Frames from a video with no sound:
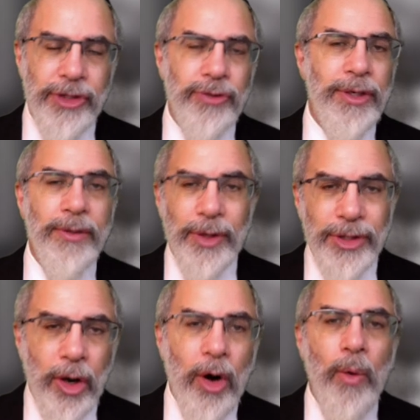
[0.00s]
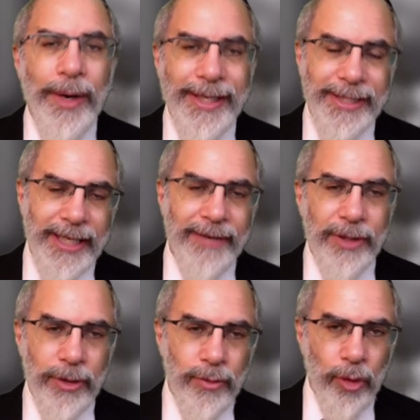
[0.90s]
street was always given
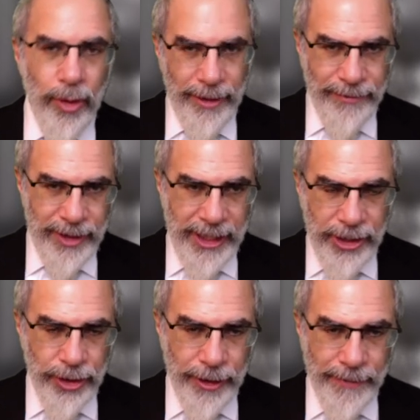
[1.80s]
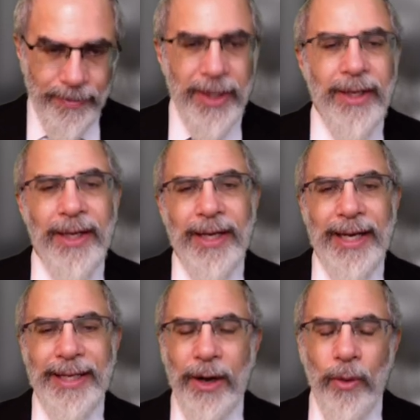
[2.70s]
the role of teacher.
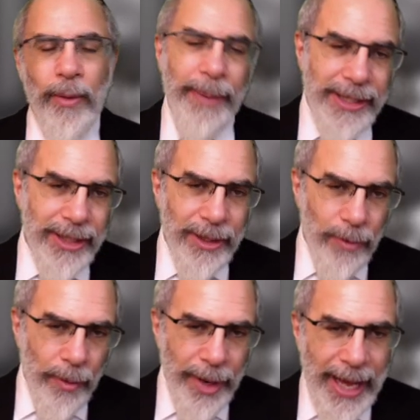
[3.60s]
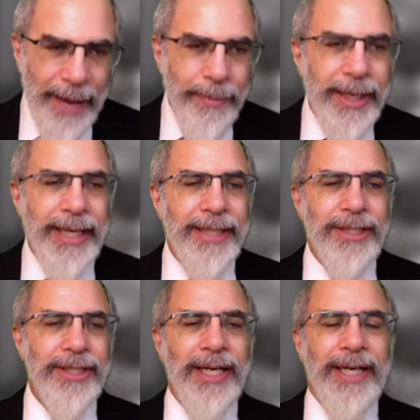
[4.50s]
And now basically what would happen
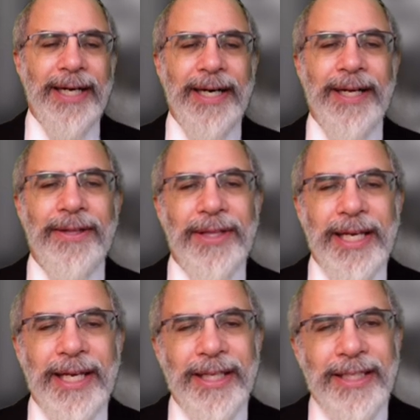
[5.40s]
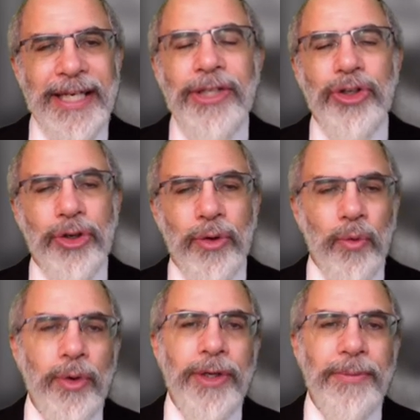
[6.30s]
is the teacher
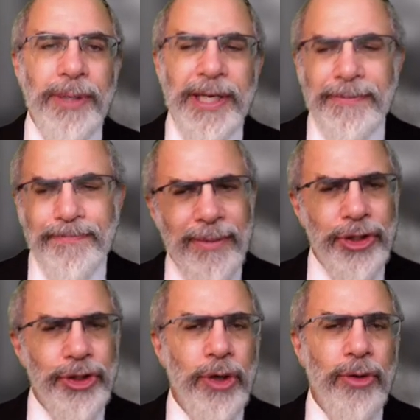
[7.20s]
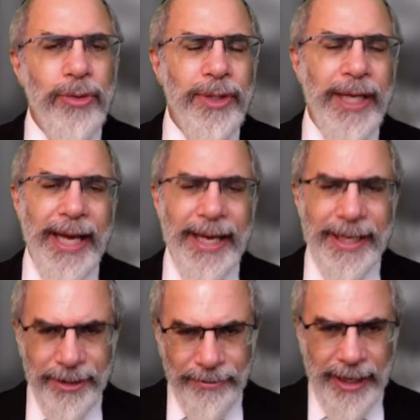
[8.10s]
would be shown a
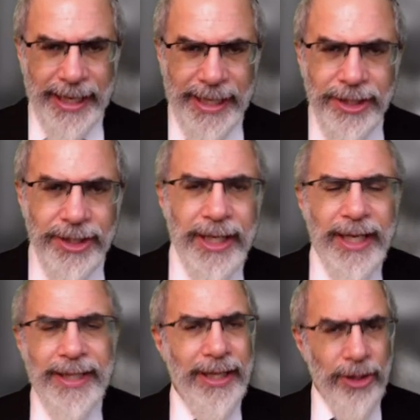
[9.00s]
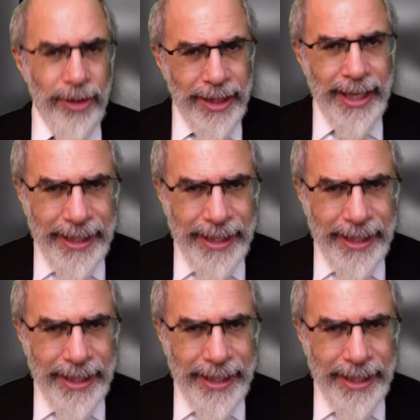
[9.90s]
device that looked like